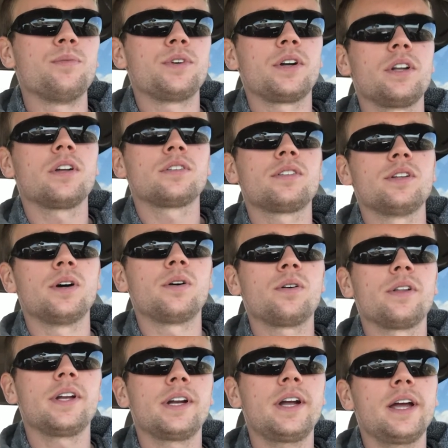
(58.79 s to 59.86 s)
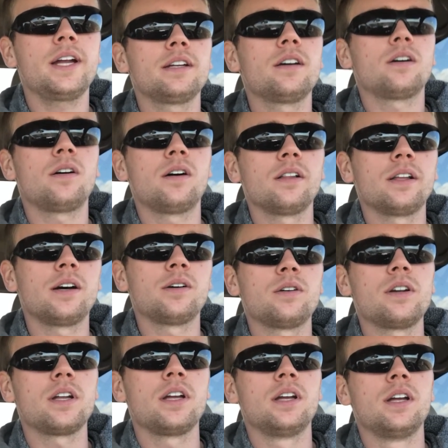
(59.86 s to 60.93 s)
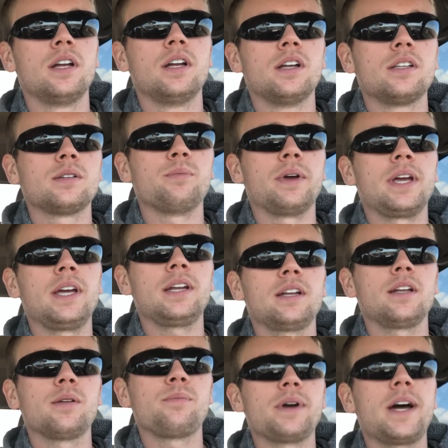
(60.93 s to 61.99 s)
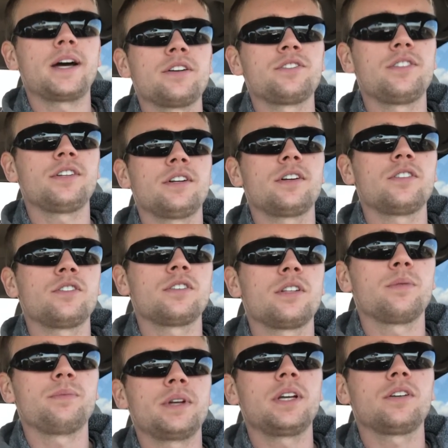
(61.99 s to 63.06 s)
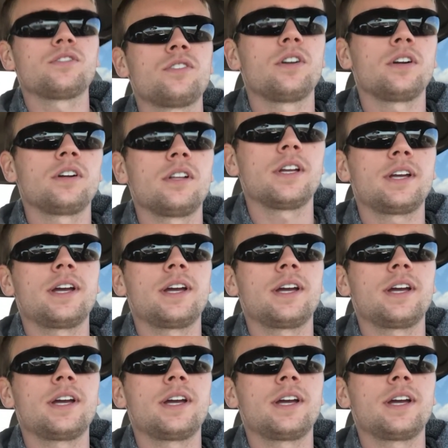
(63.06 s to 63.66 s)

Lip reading: during the snow then I had to haul out some hay to the pasture just to make sure the